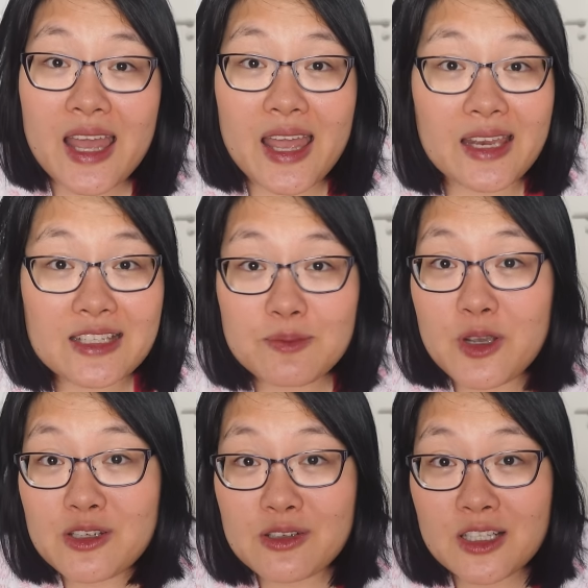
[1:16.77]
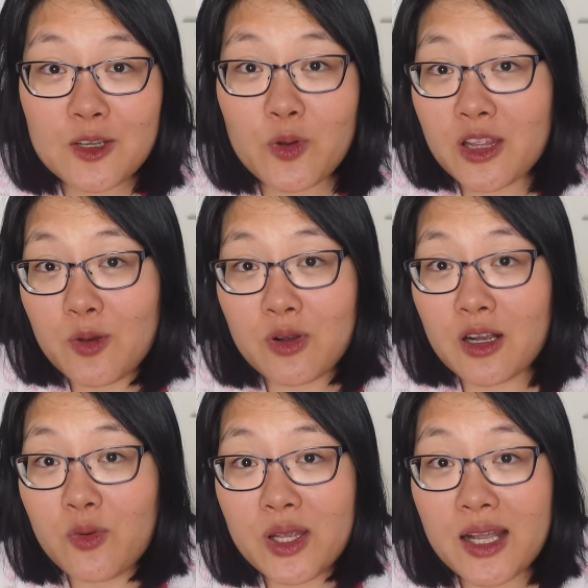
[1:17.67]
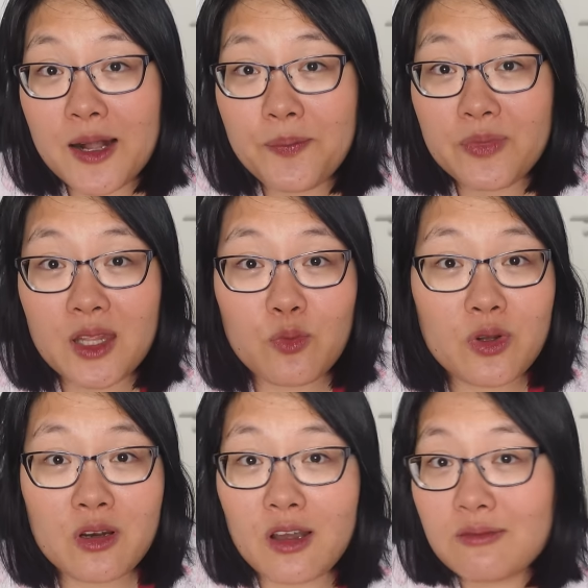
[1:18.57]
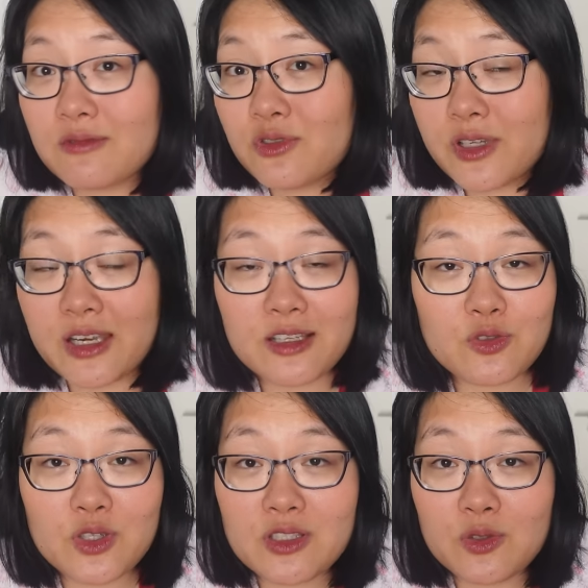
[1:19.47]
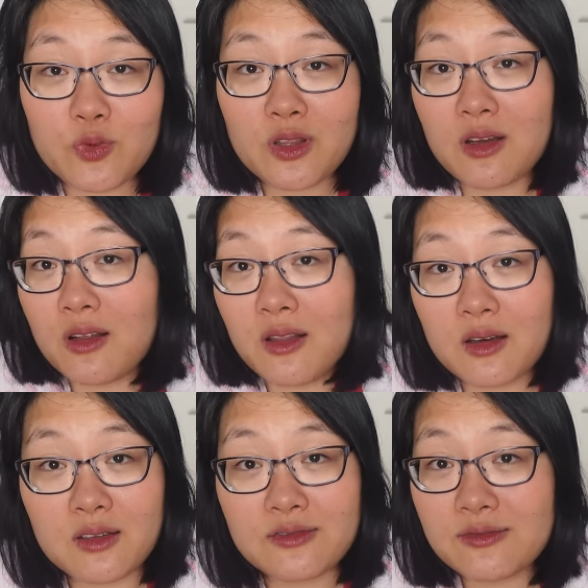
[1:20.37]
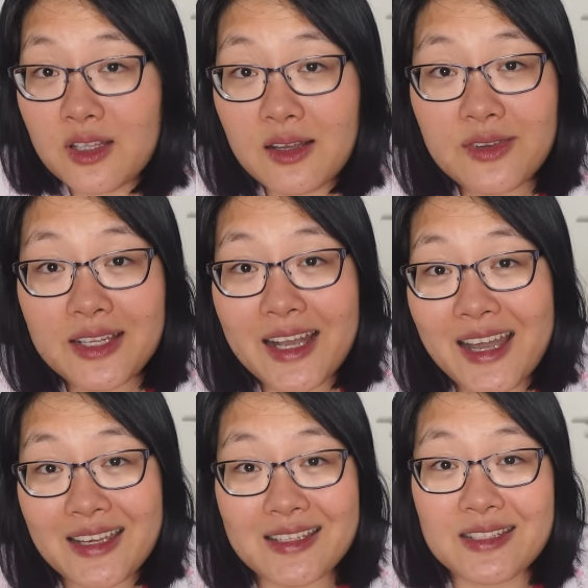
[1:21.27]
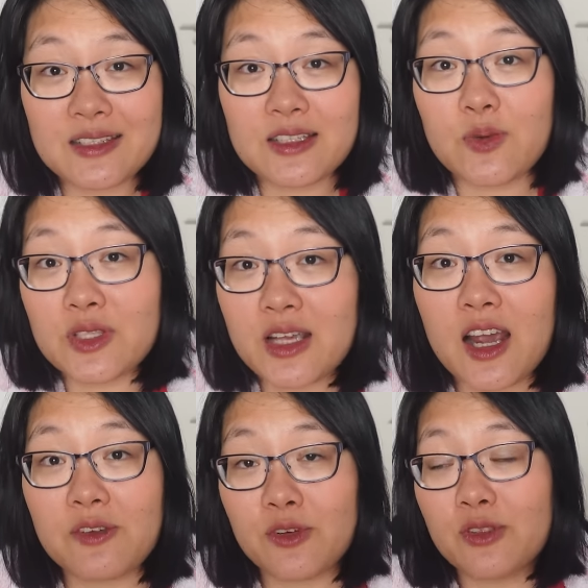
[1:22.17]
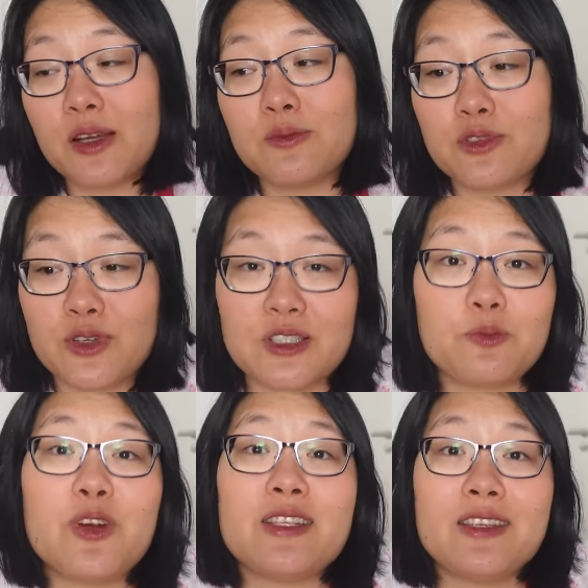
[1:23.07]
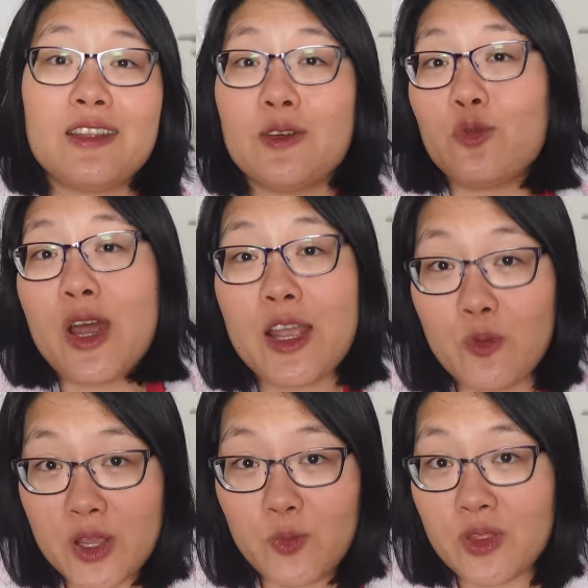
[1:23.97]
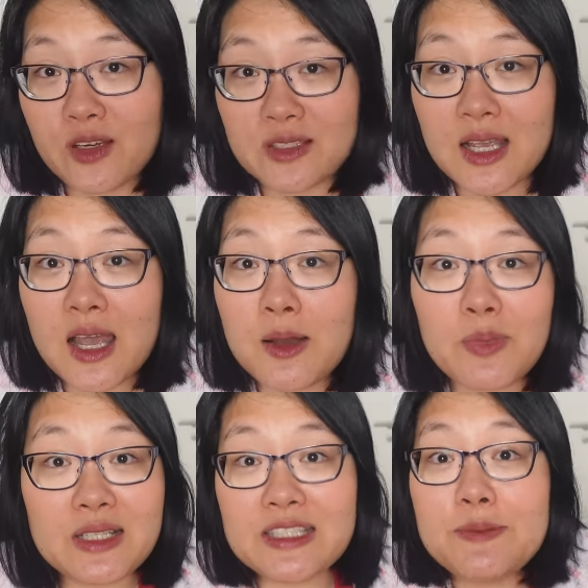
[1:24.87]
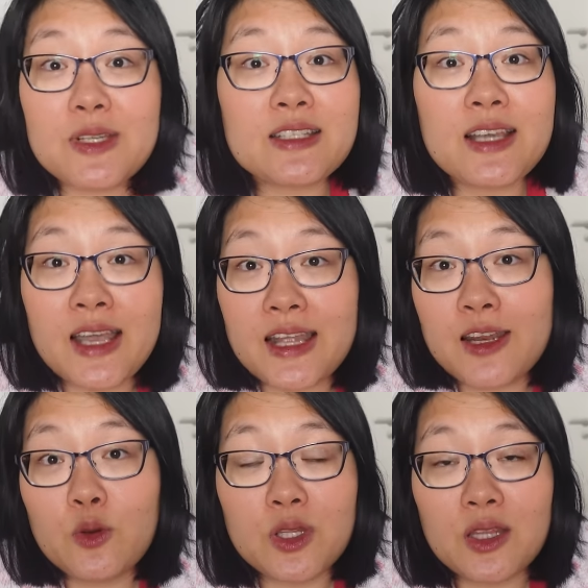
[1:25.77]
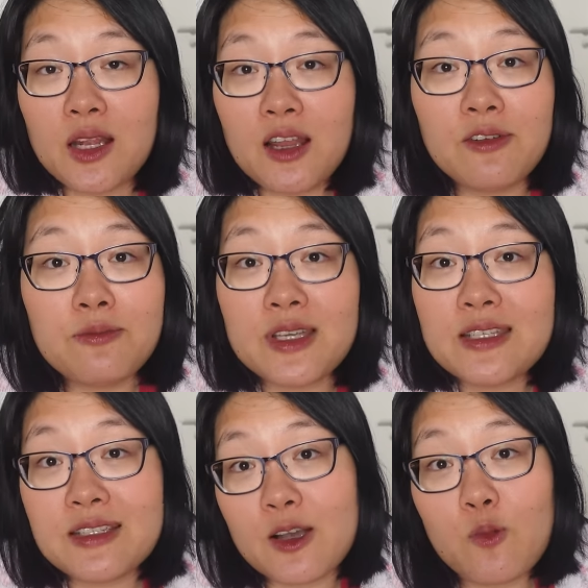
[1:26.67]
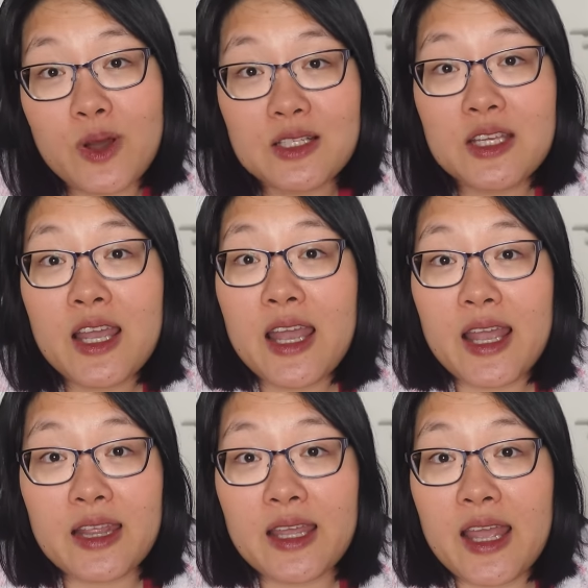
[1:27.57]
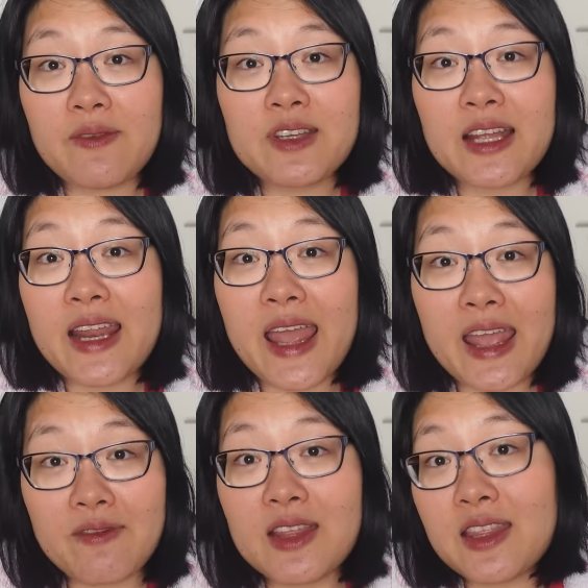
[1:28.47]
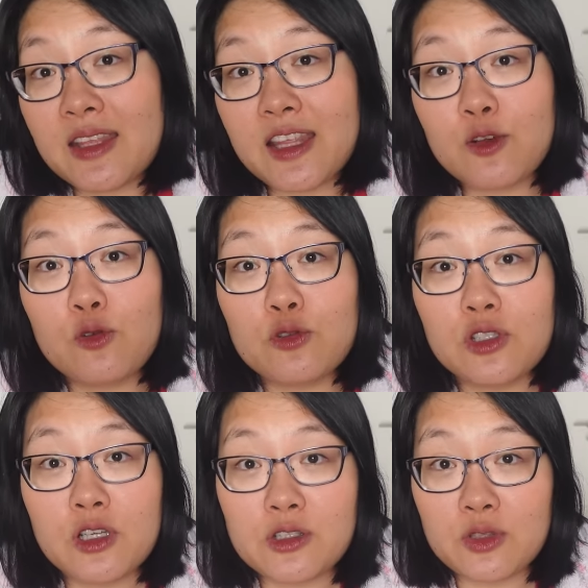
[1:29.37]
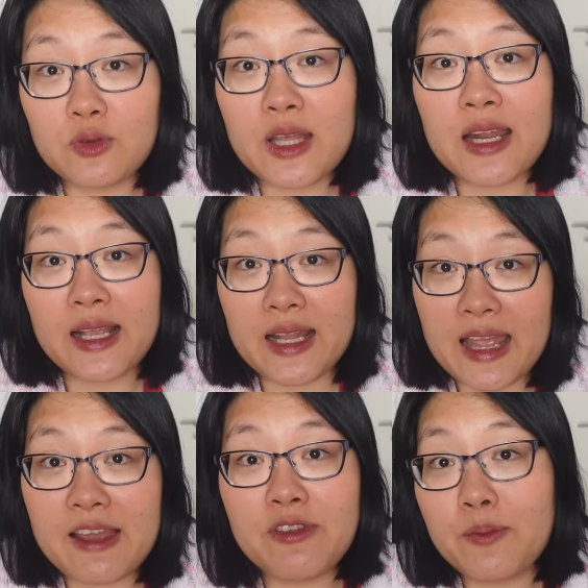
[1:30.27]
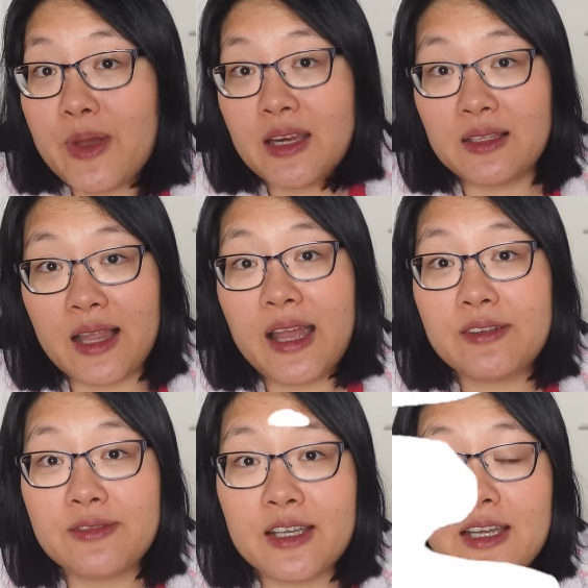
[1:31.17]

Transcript: And especially when they were growing up, they were not getting treated with a lot of love and kindness. So it's hard for them to express it the right way with us. But deep inside, I know that they love me so much and they have done everything they could so that I can have a better life.